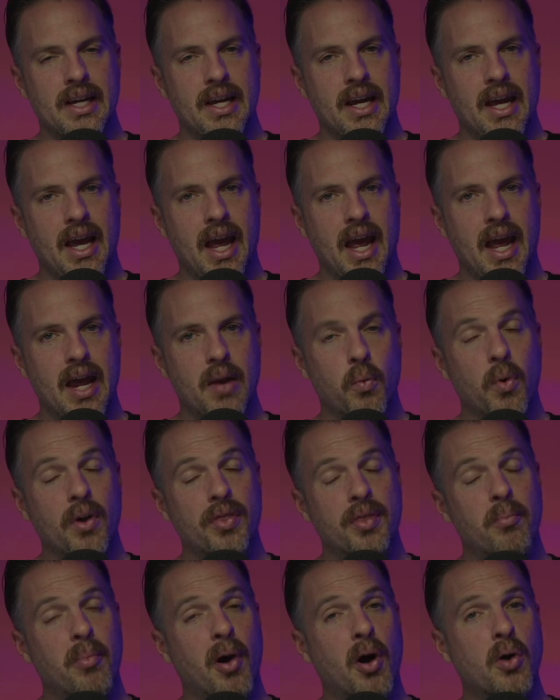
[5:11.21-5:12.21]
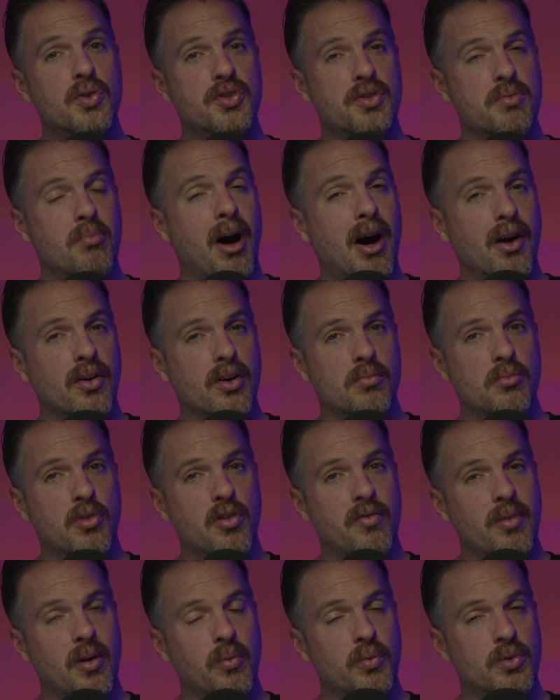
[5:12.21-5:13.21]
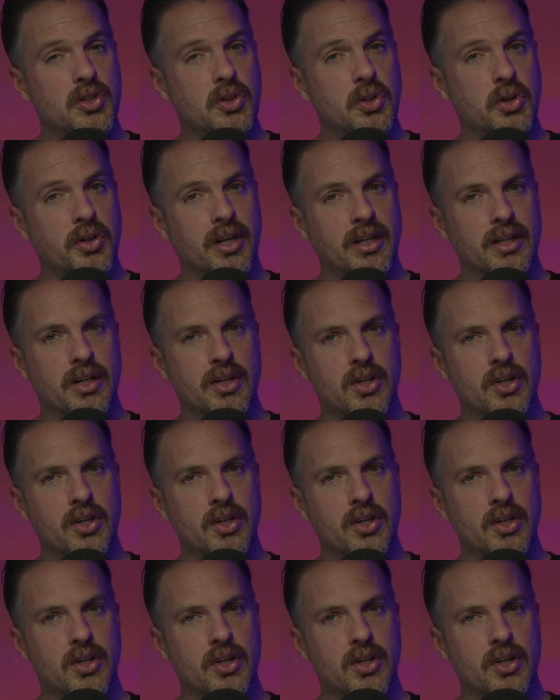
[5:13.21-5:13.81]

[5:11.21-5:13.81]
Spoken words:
And what the postmodern movement was looking to do